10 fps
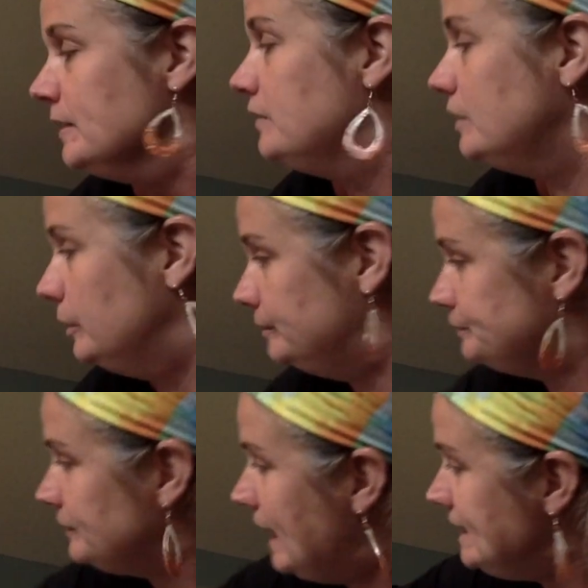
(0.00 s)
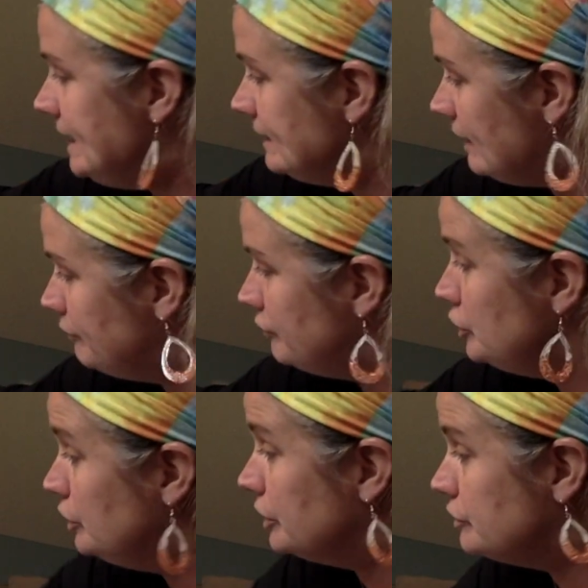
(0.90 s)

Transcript: So I think that for your